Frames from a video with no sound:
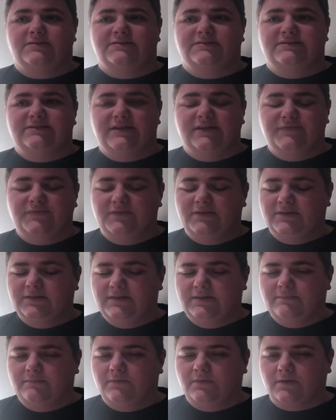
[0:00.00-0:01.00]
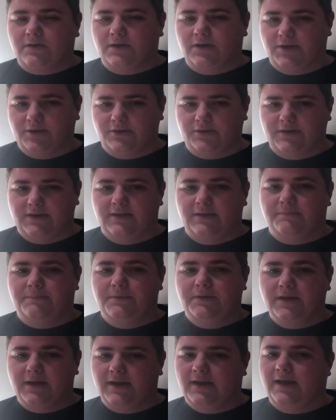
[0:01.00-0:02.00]
definitely more hungry,
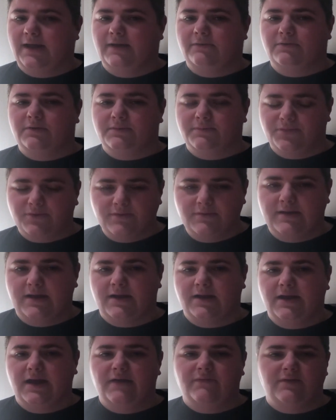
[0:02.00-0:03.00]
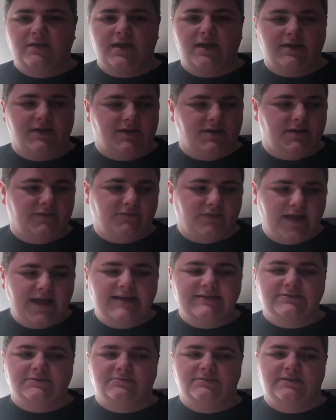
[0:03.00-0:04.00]
but I will throw that caveat in of
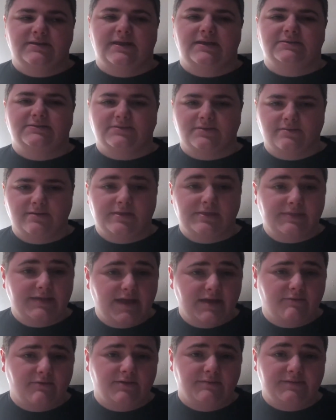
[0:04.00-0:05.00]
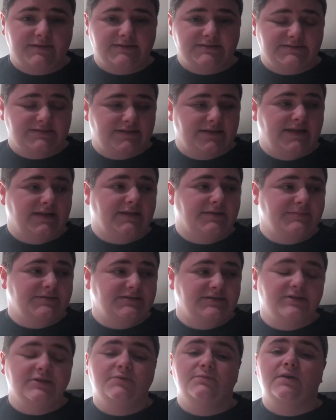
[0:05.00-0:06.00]
last week I started thyroid medicine, and let me
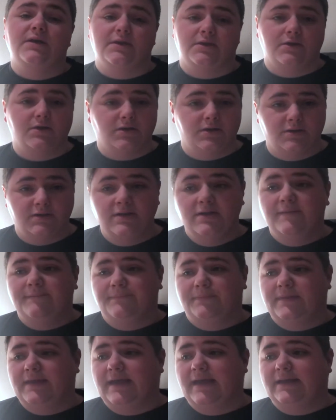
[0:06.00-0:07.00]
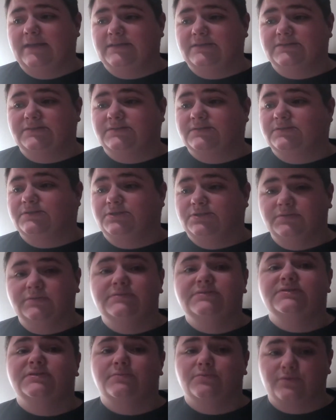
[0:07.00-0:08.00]
tell you what, y'all, that is doing
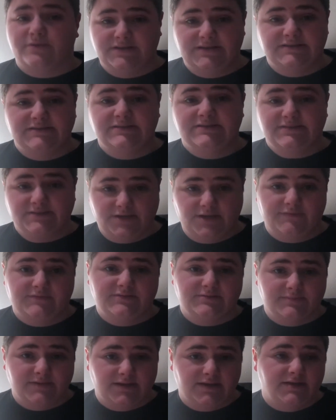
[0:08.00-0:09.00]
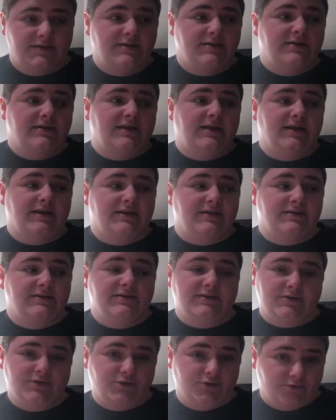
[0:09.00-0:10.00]
some crazy stuff to me, and
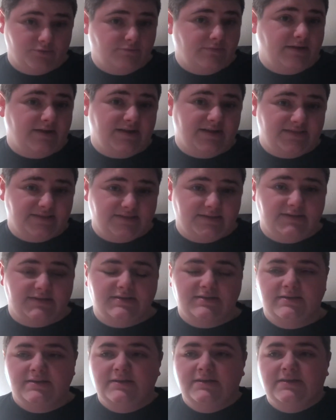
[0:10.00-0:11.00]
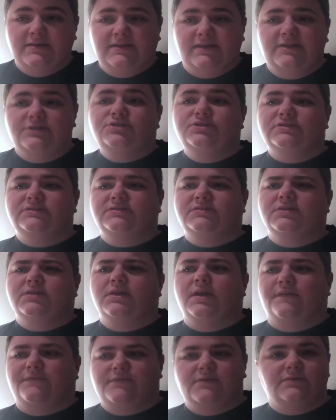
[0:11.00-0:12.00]
in a good way, I think. It's just,
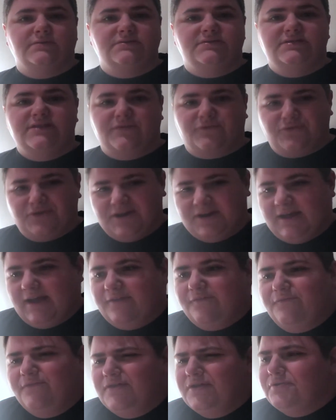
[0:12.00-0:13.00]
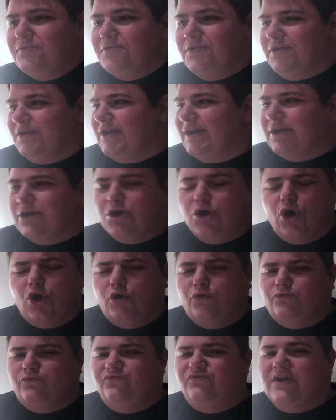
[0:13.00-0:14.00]
I feel different. I feel like
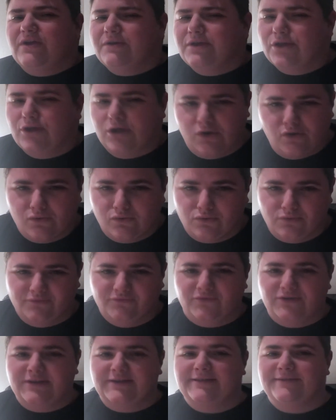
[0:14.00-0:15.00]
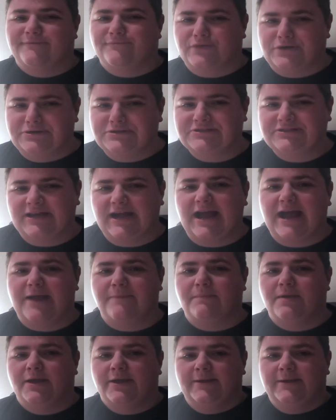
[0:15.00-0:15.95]
very whole for like the first time